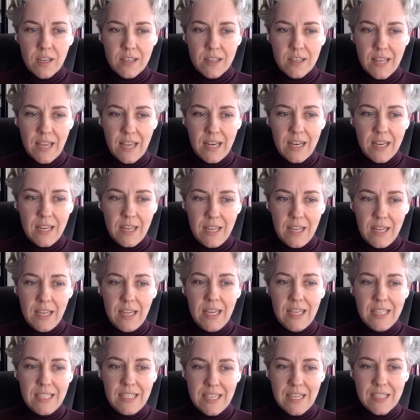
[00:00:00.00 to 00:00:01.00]
that
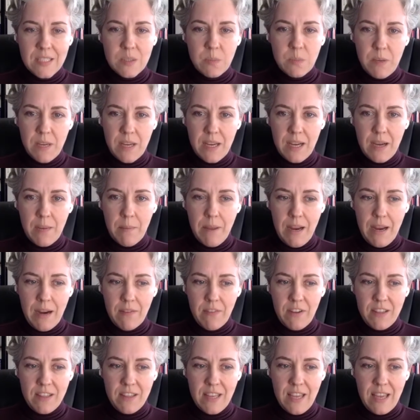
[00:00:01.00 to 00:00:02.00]
it does become
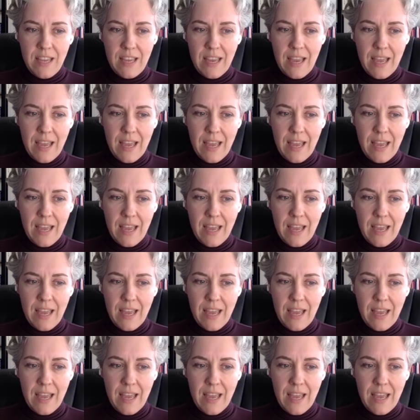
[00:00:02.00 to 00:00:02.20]
everything.